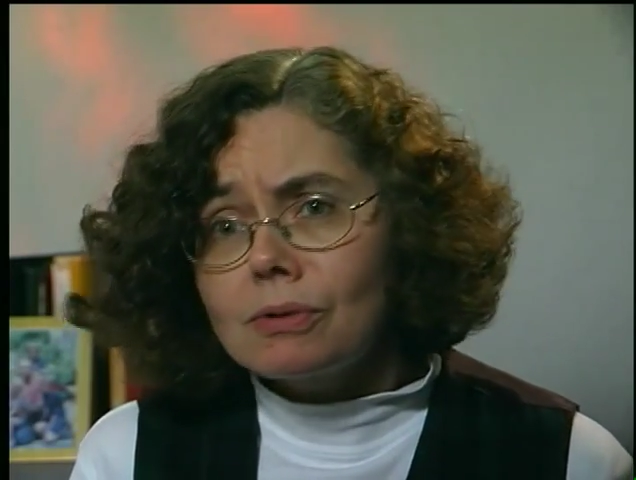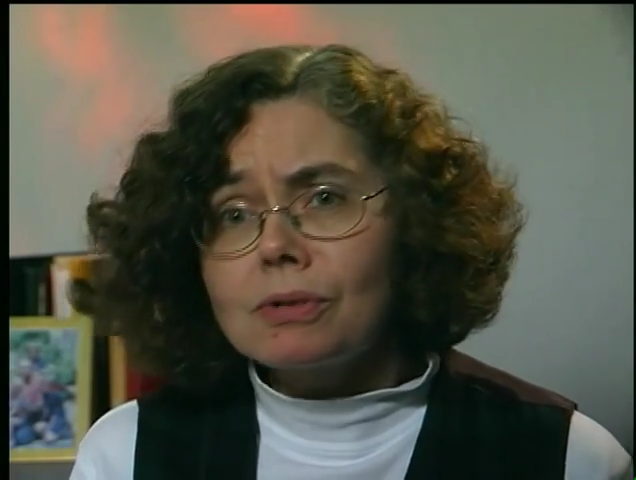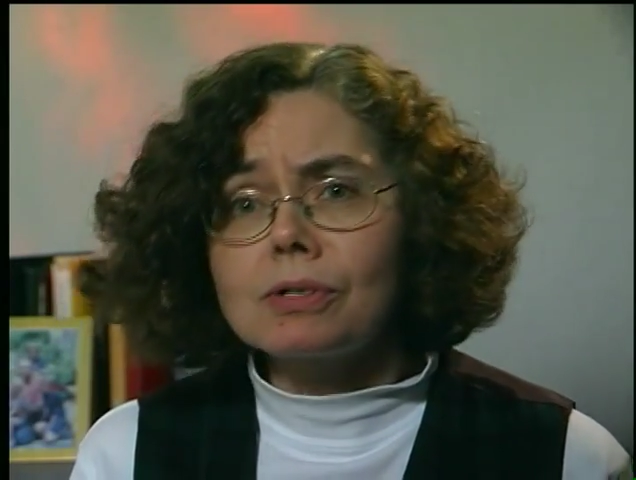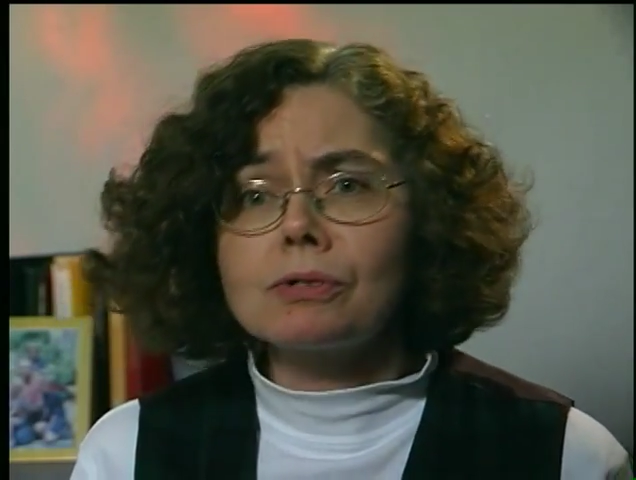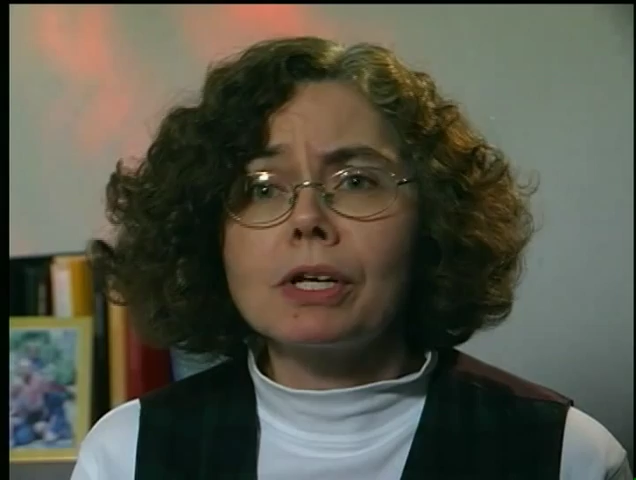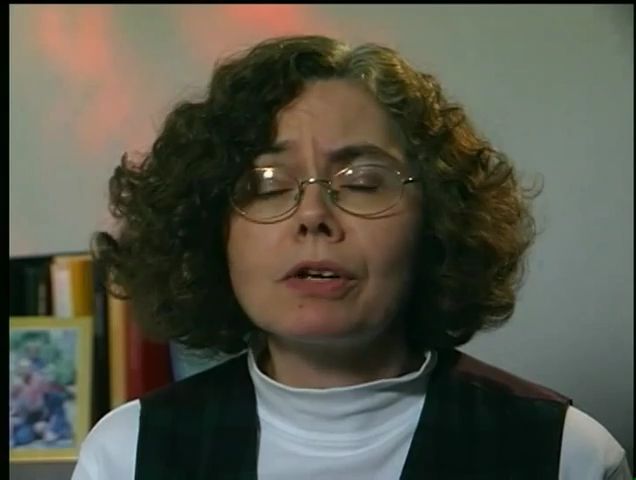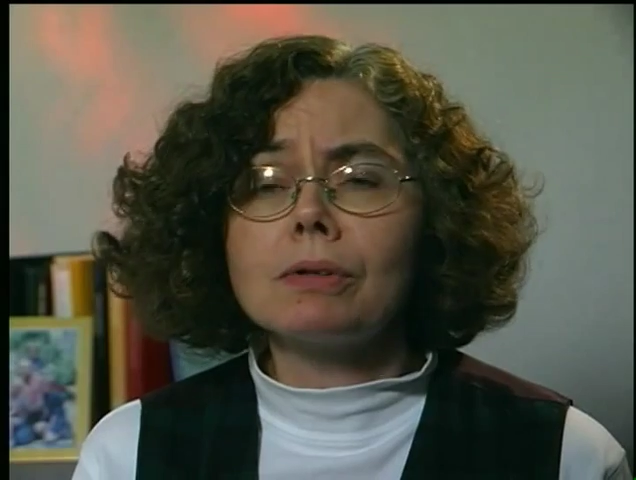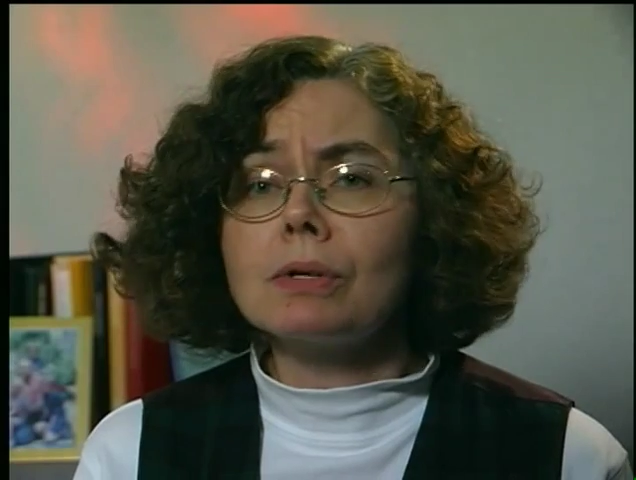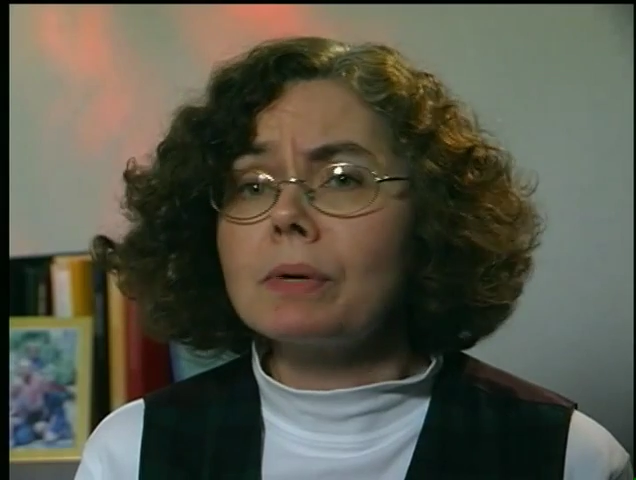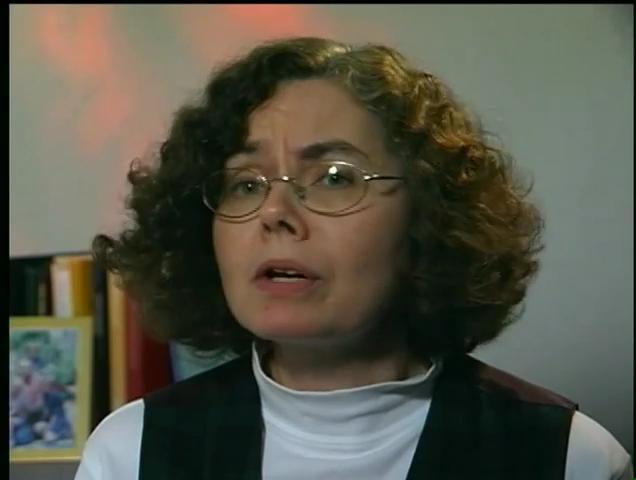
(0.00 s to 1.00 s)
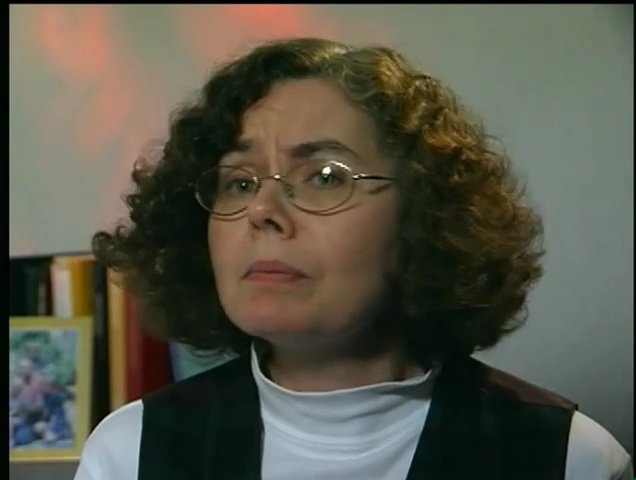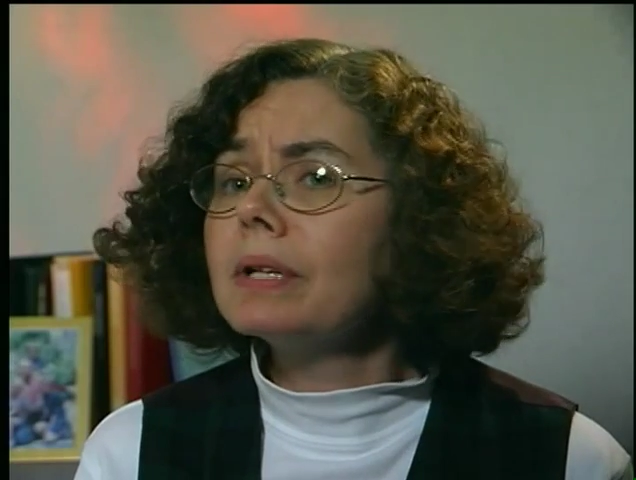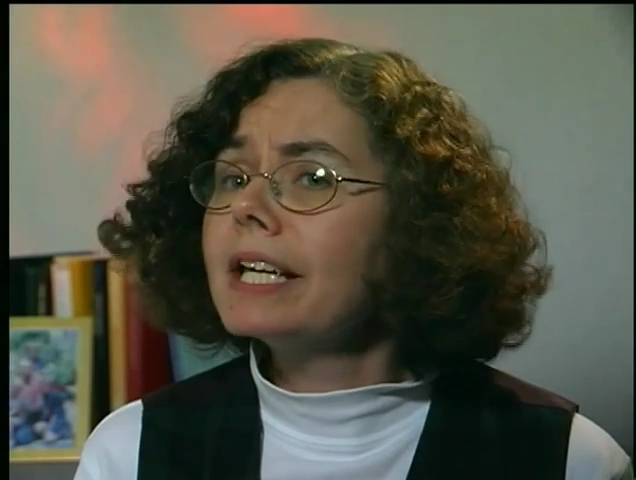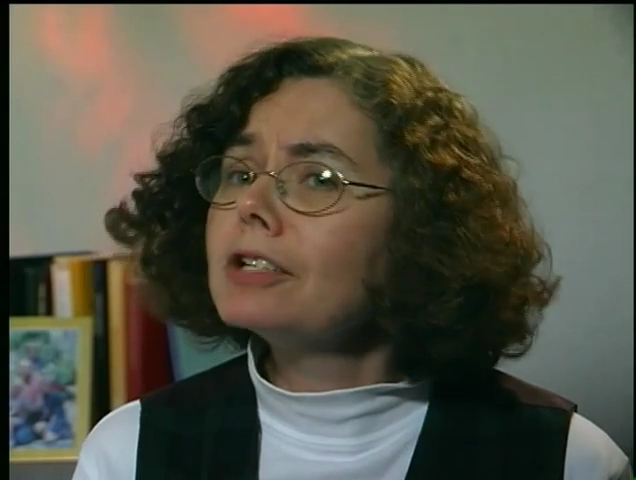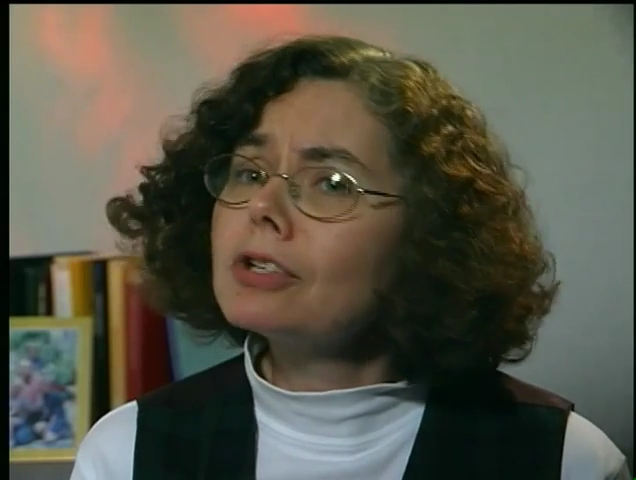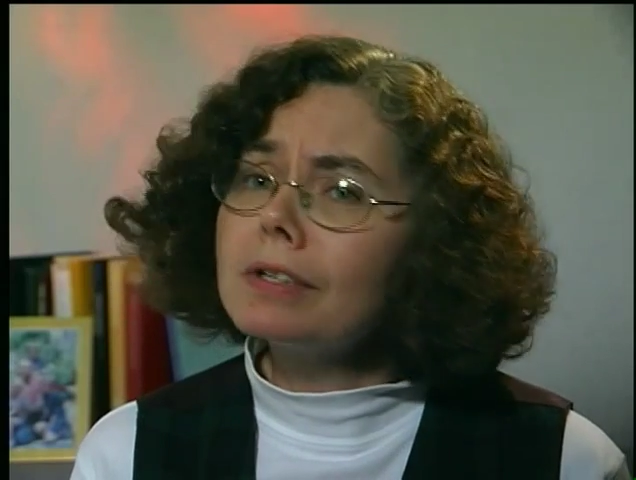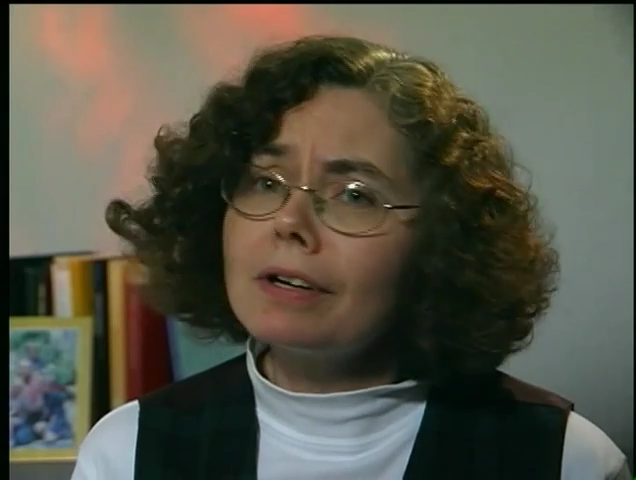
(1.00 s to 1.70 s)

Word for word: or tracheolaryngeal malacia.